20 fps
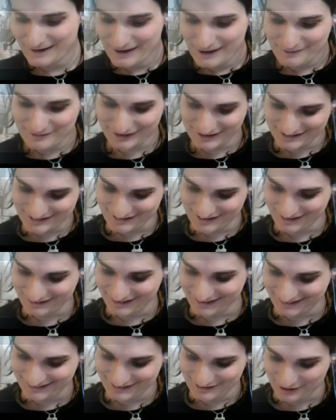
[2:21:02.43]
But it's
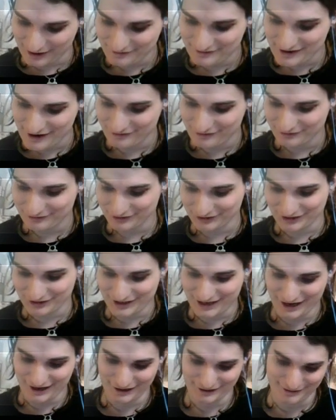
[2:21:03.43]
like, you know, I've never really
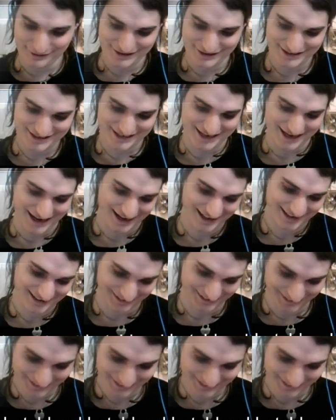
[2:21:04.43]
cared about Standard.